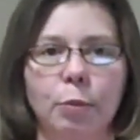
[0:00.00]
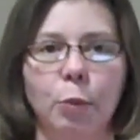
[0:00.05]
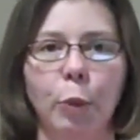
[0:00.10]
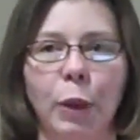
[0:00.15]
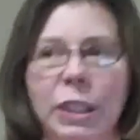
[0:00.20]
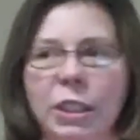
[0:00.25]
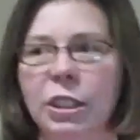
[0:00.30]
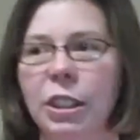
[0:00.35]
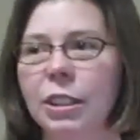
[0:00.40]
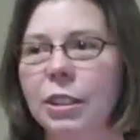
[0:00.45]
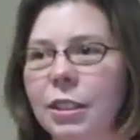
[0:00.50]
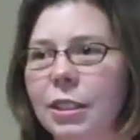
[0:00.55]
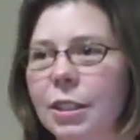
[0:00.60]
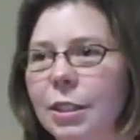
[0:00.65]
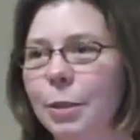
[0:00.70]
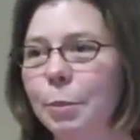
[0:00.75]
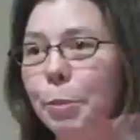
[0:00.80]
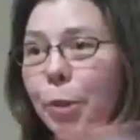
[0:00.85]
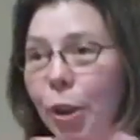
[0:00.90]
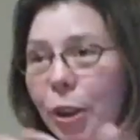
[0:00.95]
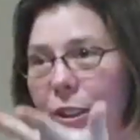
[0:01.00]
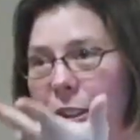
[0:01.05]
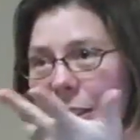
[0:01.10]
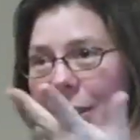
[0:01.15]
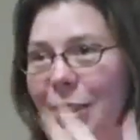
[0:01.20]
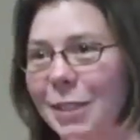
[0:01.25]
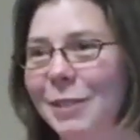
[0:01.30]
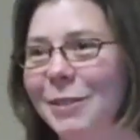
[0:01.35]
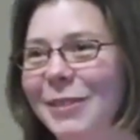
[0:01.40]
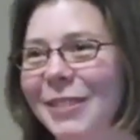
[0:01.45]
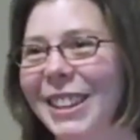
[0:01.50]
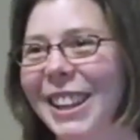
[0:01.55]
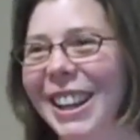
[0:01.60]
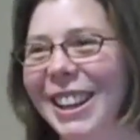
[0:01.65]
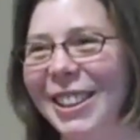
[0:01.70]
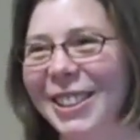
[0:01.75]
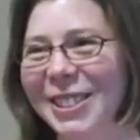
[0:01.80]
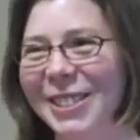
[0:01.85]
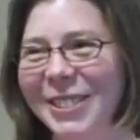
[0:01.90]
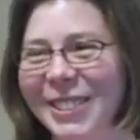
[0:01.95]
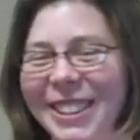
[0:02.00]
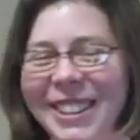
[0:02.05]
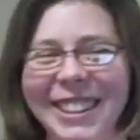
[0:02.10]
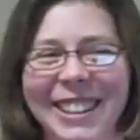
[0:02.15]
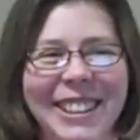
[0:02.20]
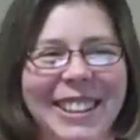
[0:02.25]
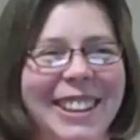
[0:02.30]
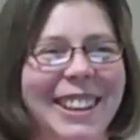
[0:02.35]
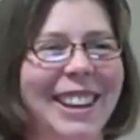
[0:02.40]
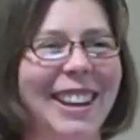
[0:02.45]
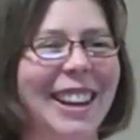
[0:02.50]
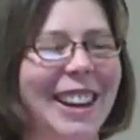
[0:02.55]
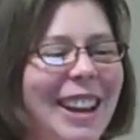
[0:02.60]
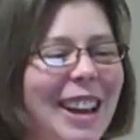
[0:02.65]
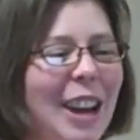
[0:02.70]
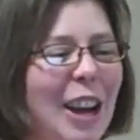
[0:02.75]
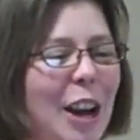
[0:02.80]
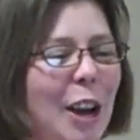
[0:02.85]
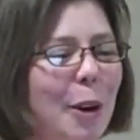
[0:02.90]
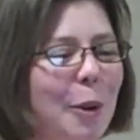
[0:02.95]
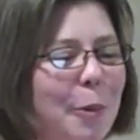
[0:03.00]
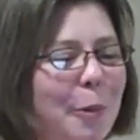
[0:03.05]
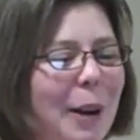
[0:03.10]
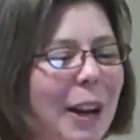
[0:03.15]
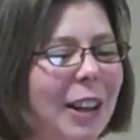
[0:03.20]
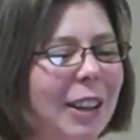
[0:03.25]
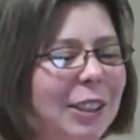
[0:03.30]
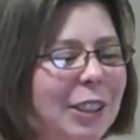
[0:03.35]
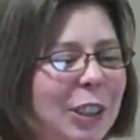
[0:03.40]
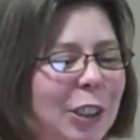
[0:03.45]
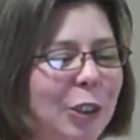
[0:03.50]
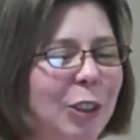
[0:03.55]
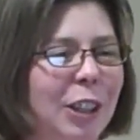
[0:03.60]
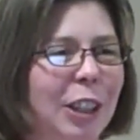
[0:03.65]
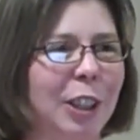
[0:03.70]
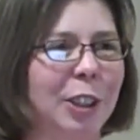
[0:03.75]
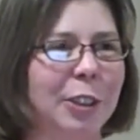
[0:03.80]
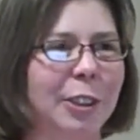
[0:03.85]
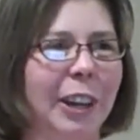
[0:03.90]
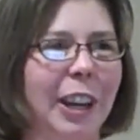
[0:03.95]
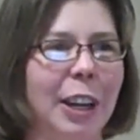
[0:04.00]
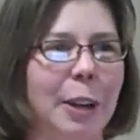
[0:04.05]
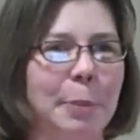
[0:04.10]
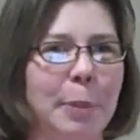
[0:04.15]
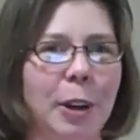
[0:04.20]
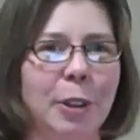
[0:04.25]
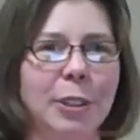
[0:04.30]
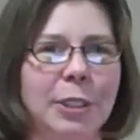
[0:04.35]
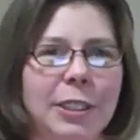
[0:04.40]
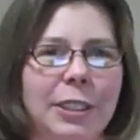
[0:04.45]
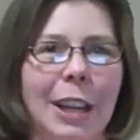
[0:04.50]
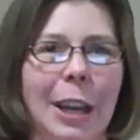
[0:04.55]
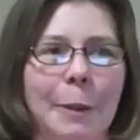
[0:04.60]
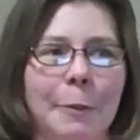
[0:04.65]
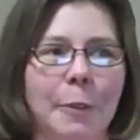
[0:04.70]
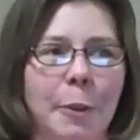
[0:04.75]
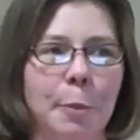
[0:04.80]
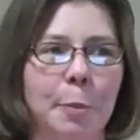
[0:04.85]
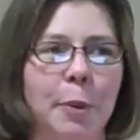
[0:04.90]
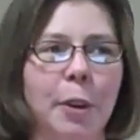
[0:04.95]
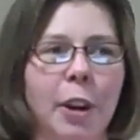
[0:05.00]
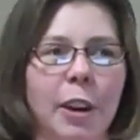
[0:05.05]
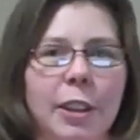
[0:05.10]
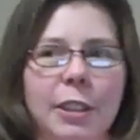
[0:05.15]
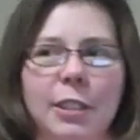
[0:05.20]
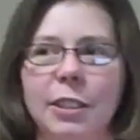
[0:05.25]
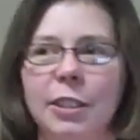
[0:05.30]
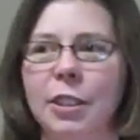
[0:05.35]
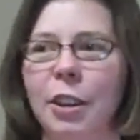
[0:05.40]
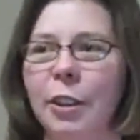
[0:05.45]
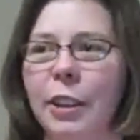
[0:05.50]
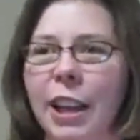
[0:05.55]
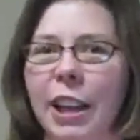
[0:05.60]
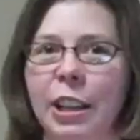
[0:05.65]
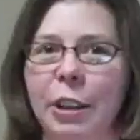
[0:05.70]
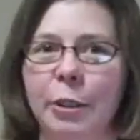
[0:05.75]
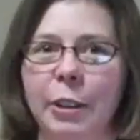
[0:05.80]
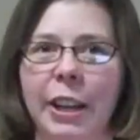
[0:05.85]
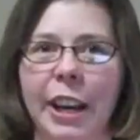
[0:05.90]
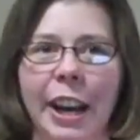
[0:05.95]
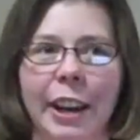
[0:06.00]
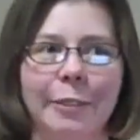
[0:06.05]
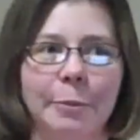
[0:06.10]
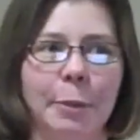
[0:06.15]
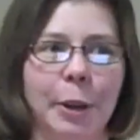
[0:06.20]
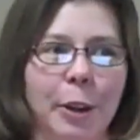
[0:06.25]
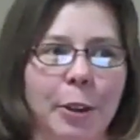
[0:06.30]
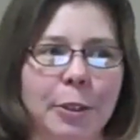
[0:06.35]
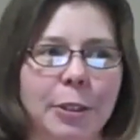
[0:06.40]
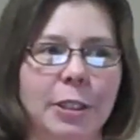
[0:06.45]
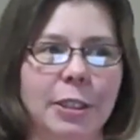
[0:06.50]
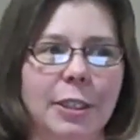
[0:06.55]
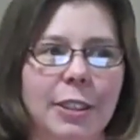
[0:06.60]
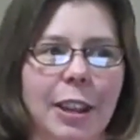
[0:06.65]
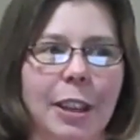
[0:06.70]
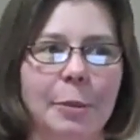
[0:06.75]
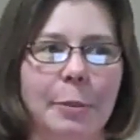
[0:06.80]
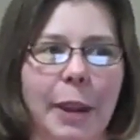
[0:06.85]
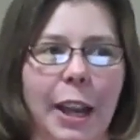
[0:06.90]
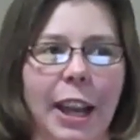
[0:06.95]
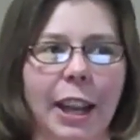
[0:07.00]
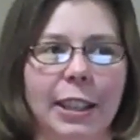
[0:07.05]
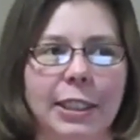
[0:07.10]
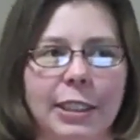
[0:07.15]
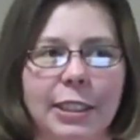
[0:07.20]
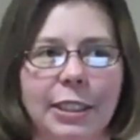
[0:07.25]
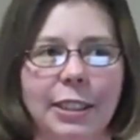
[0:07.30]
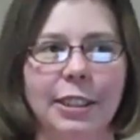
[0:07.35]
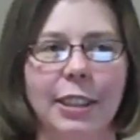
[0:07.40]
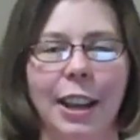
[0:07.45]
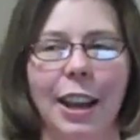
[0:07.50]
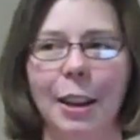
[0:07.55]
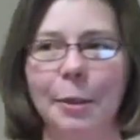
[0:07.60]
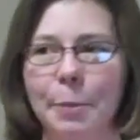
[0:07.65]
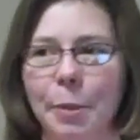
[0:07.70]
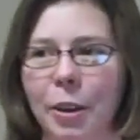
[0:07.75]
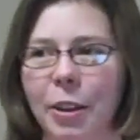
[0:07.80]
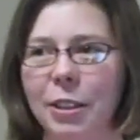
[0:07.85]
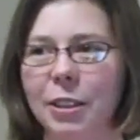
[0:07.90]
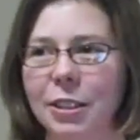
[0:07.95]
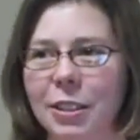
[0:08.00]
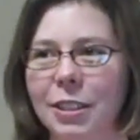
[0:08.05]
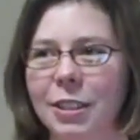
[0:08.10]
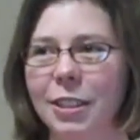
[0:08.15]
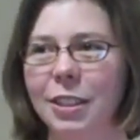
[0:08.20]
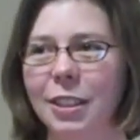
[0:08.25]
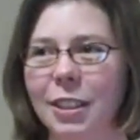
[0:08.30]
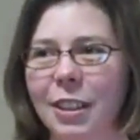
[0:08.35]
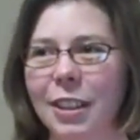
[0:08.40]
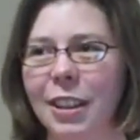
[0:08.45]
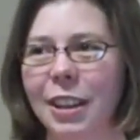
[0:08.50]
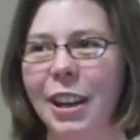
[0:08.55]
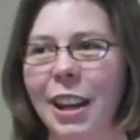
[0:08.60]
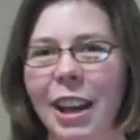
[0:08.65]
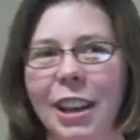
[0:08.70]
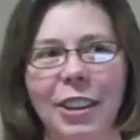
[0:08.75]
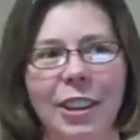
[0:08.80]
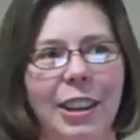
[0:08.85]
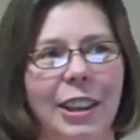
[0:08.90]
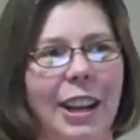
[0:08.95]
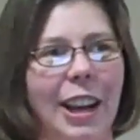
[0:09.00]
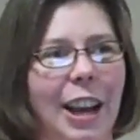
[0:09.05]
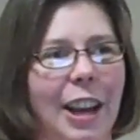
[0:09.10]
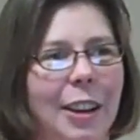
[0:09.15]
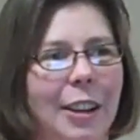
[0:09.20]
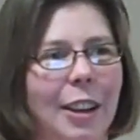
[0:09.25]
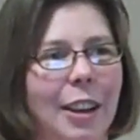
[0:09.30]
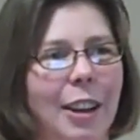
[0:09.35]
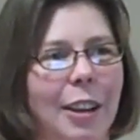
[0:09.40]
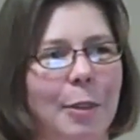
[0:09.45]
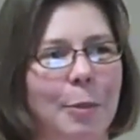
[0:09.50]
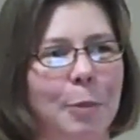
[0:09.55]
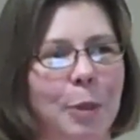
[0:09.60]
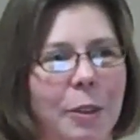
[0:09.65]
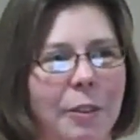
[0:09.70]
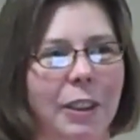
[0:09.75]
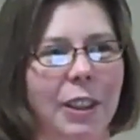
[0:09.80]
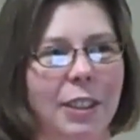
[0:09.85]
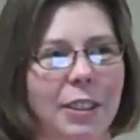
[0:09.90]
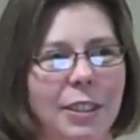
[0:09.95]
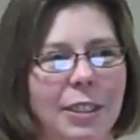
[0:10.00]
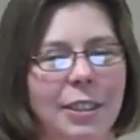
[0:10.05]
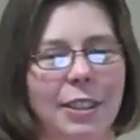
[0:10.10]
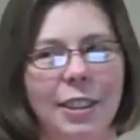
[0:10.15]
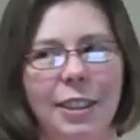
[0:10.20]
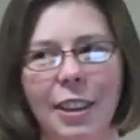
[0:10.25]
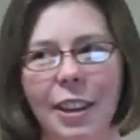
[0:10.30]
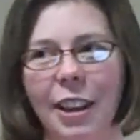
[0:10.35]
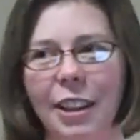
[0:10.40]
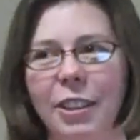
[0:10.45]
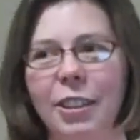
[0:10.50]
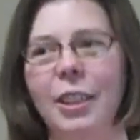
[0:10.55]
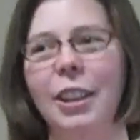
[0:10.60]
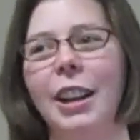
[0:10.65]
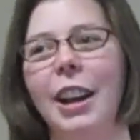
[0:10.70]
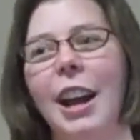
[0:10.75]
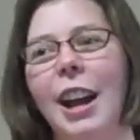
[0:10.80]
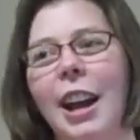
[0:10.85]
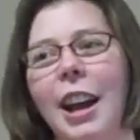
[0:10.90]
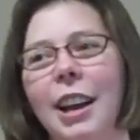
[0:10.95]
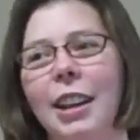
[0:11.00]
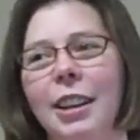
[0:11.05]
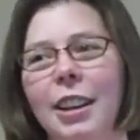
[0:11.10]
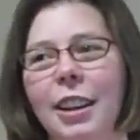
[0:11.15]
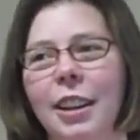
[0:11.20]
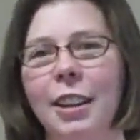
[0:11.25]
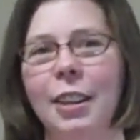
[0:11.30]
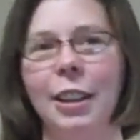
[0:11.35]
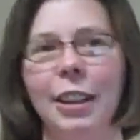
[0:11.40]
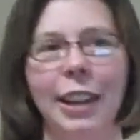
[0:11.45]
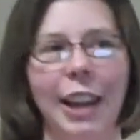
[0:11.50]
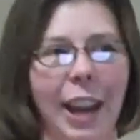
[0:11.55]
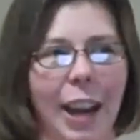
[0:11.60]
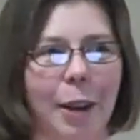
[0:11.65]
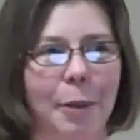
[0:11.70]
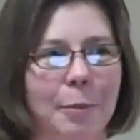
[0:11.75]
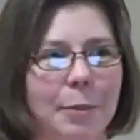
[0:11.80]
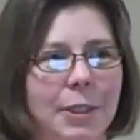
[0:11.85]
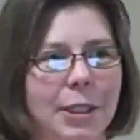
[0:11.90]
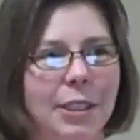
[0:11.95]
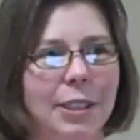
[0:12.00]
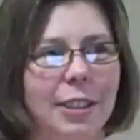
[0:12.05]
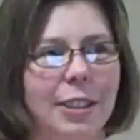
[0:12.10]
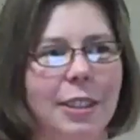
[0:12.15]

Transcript: widgets, books. That goes with it. Well, you could create a post type for books. So then you would have posts and pages and books. And you can add movies and you could add games.